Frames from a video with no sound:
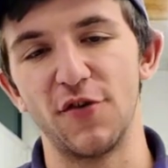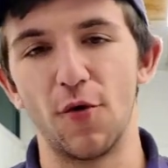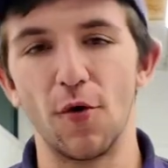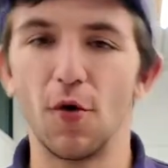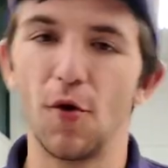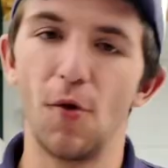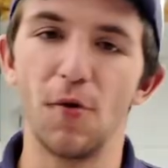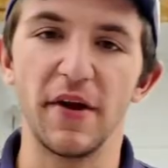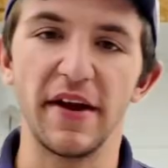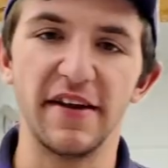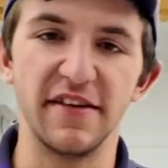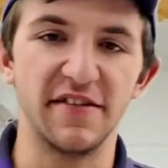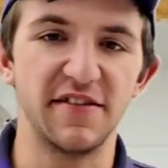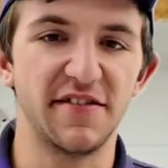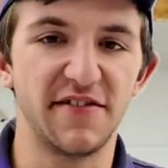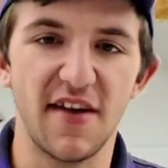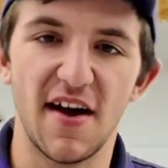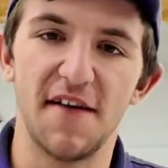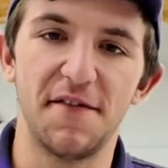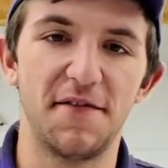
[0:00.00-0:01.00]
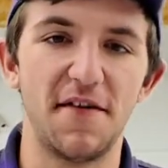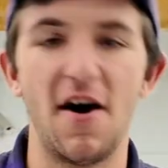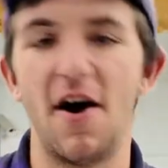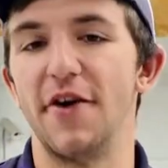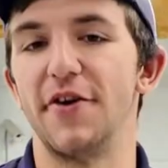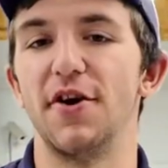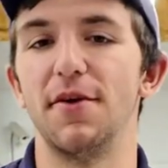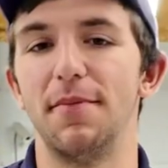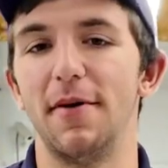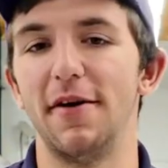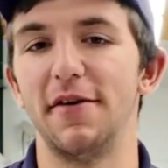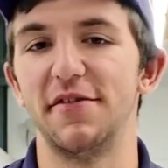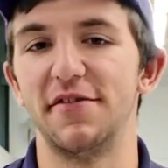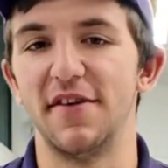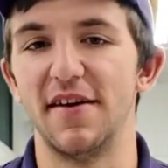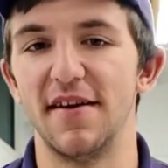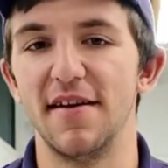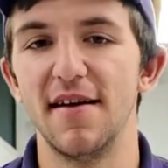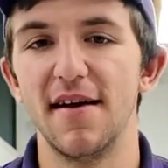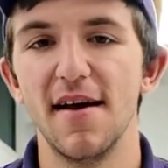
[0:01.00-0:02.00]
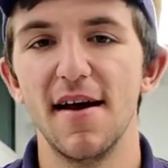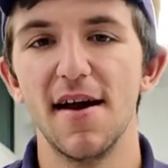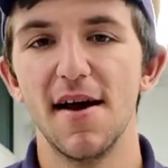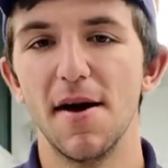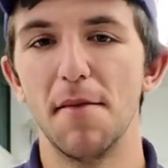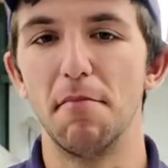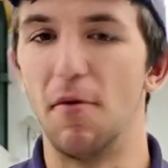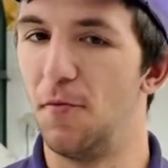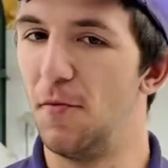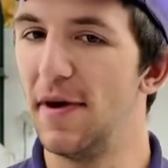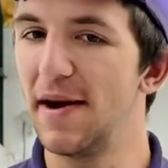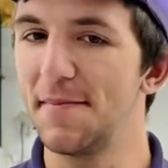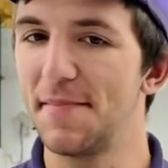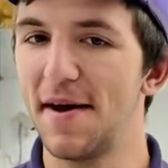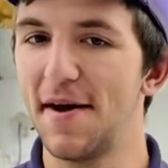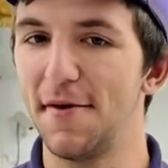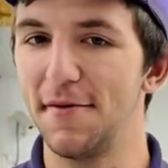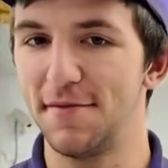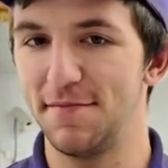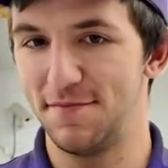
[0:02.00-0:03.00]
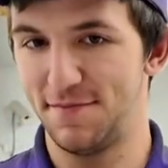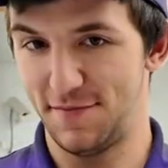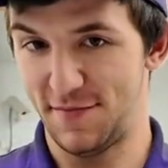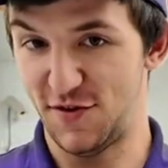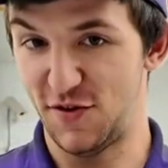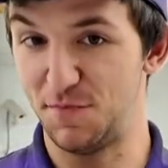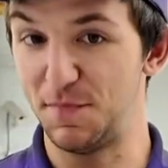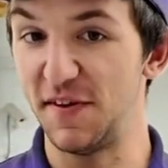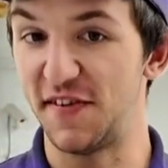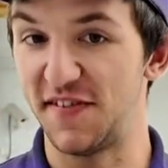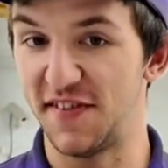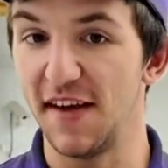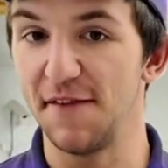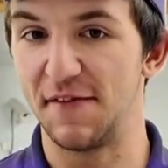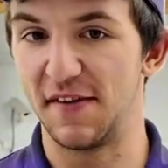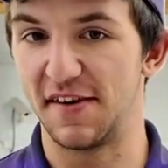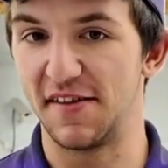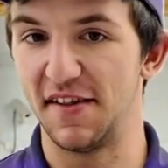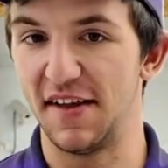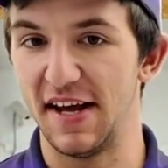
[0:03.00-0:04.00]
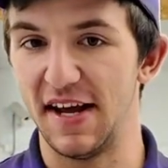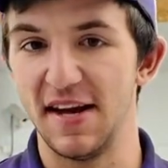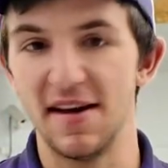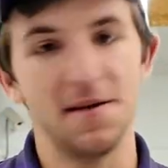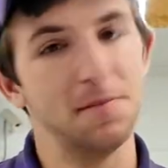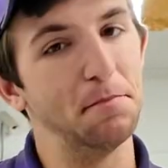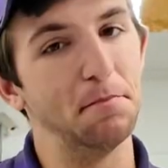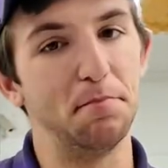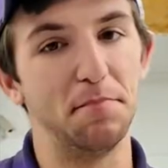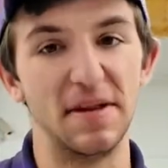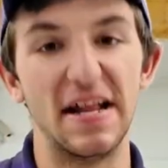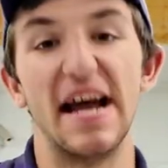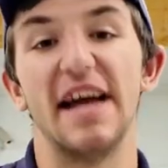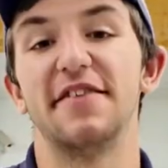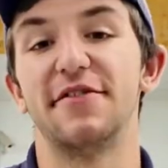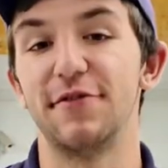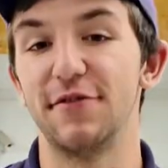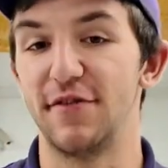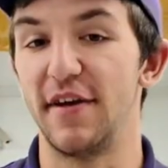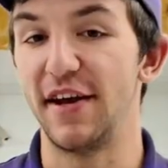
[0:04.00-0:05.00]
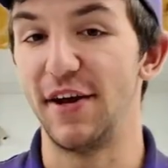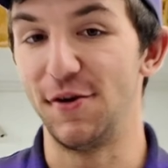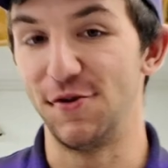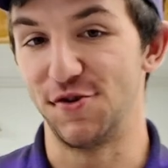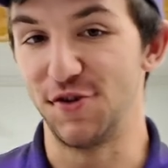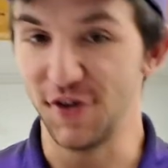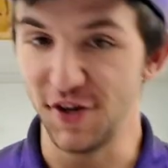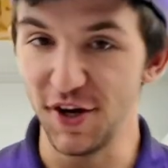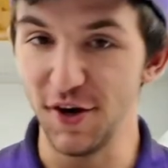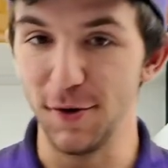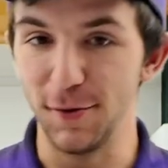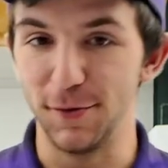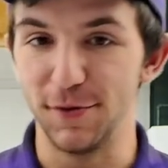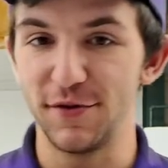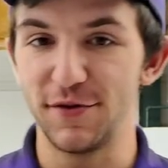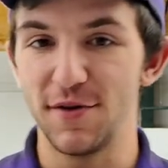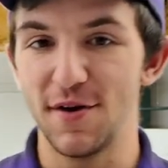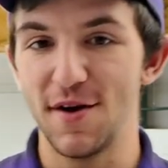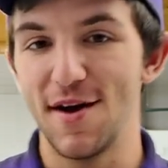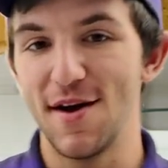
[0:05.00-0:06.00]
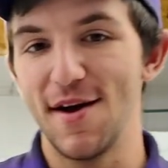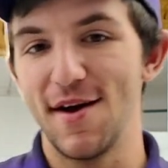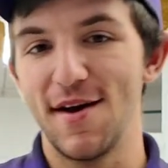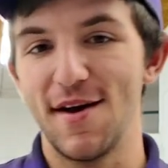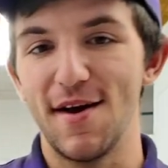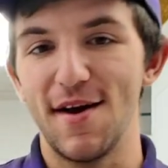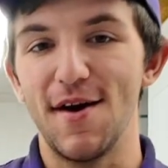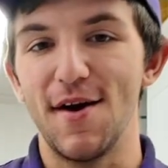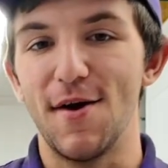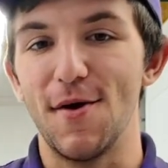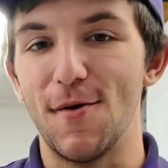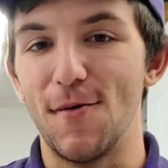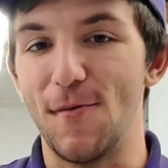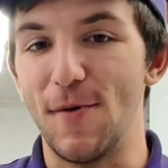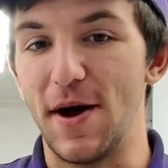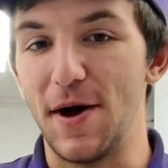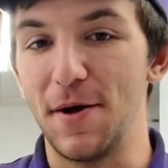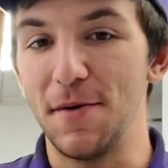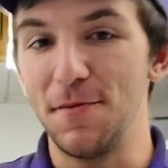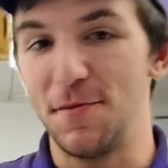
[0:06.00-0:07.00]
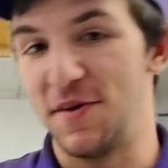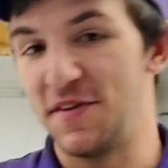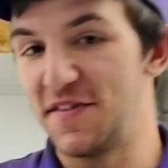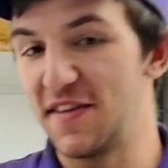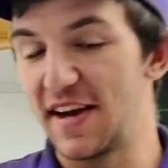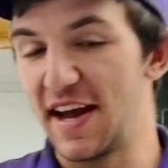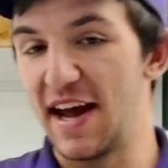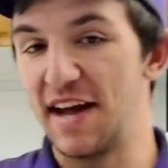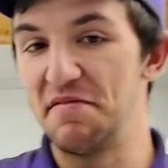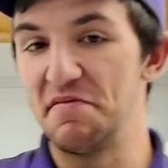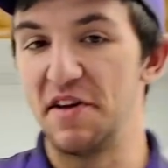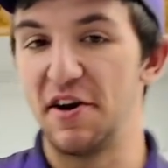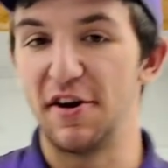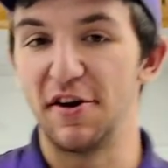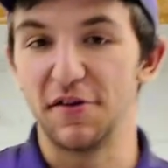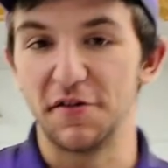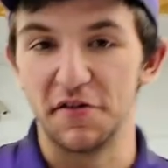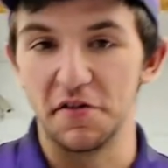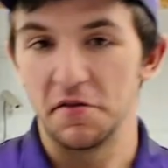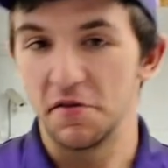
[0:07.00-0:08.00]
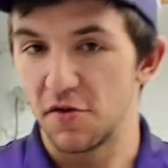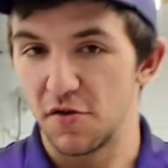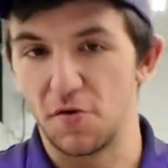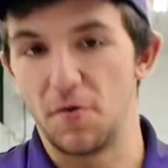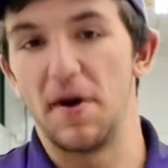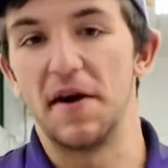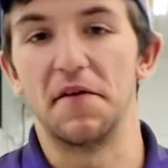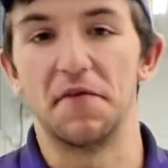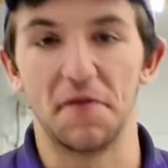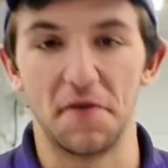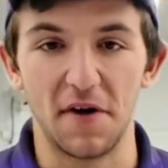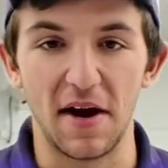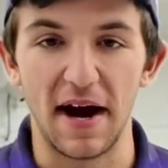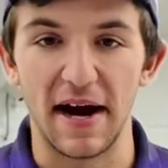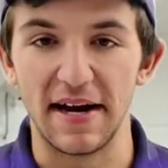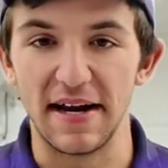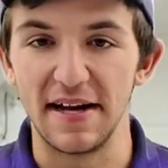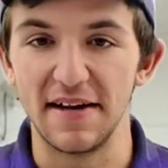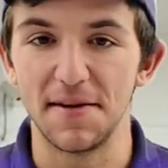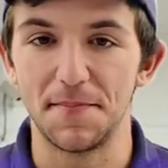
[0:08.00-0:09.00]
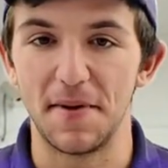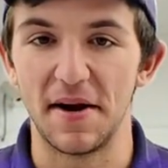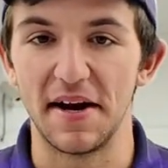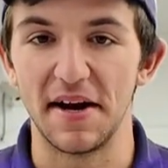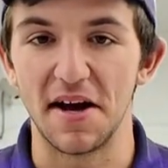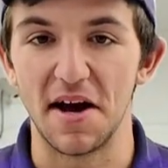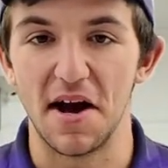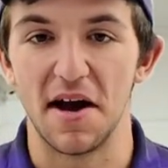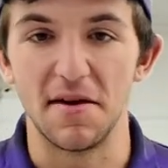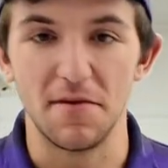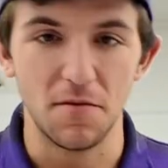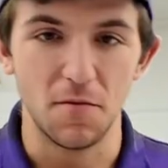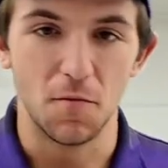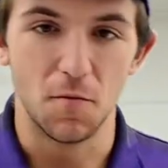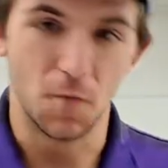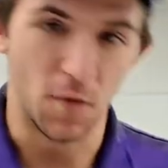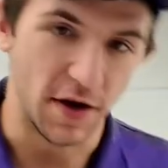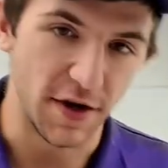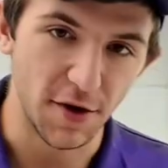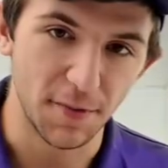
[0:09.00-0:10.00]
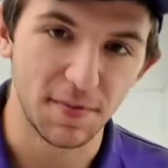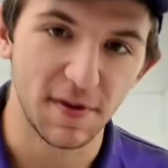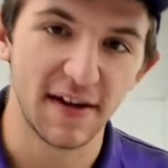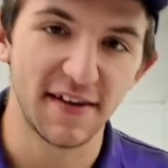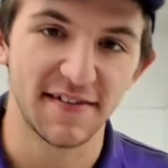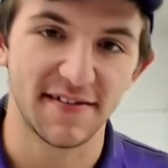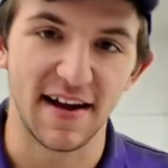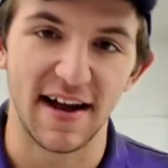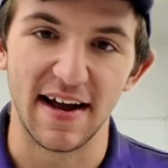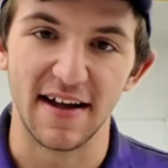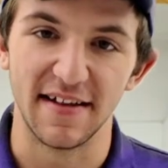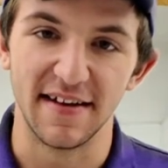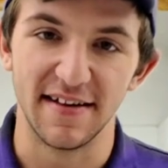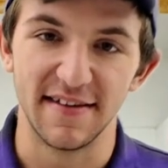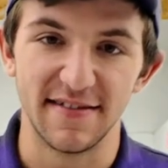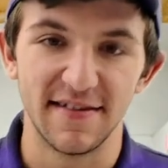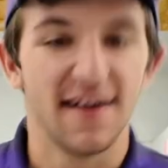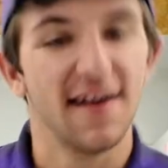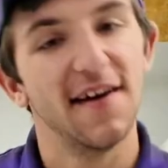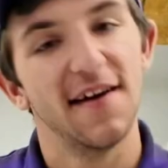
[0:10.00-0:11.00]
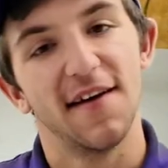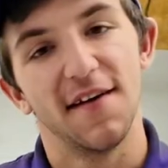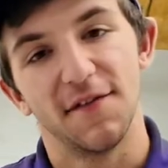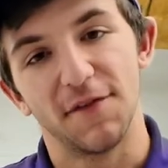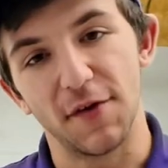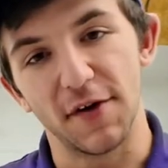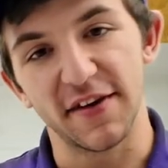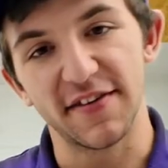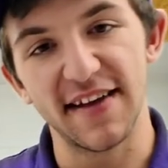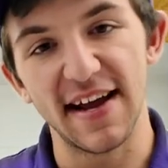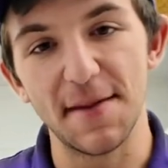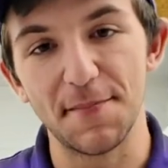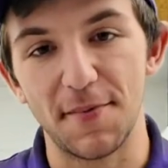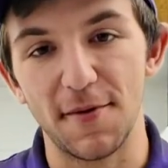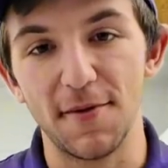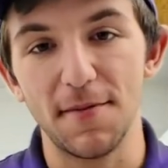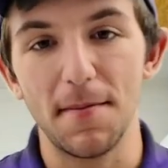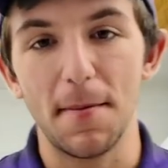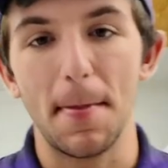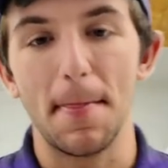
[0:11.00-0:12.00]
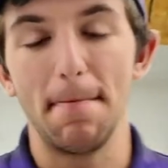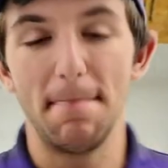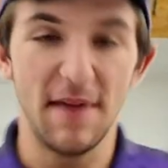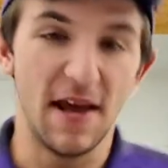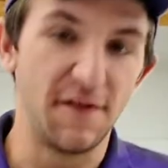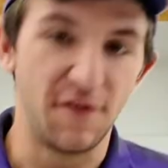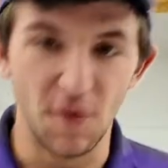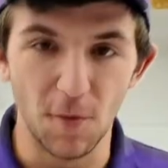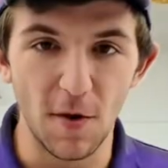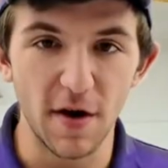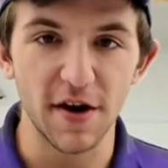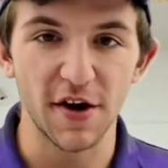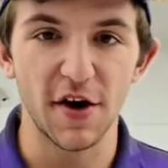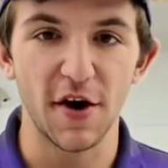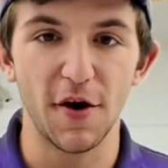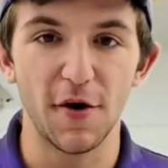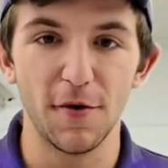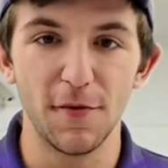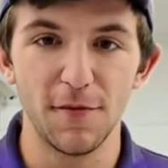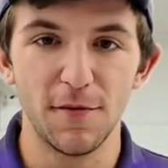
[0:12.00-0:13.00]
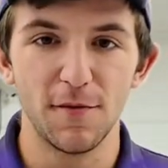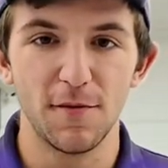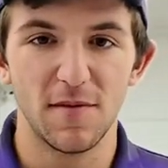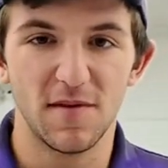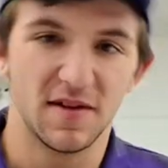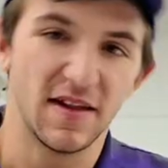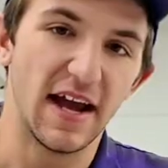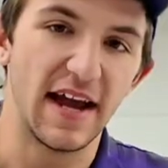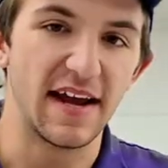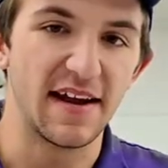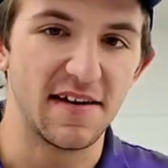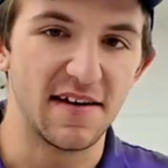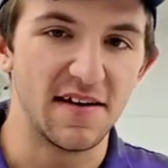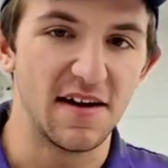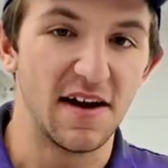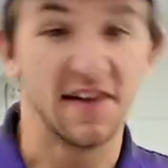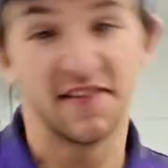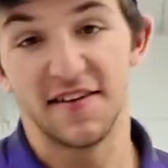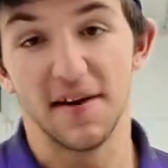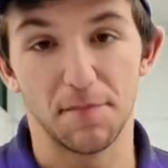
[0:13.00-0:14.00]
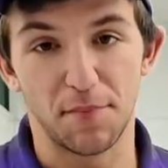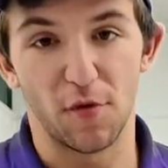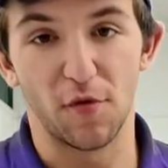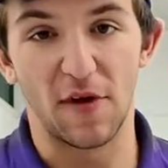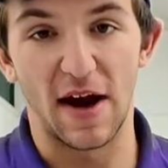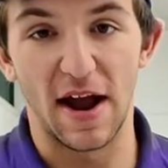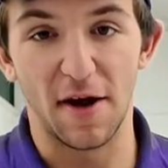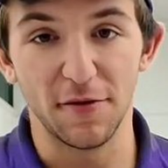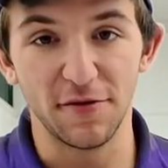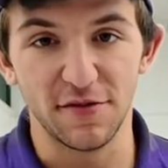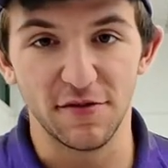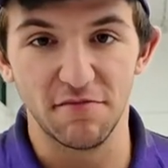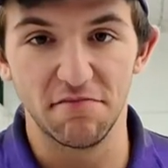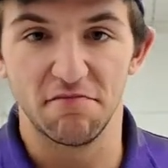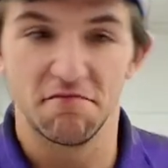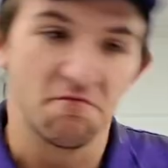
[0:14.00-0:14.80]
or holding stuff on your person. But what about specifically blasters that you should use? Well, once again, there's quite a variety depending on what your play style is. For example, if you want to go like a simple route,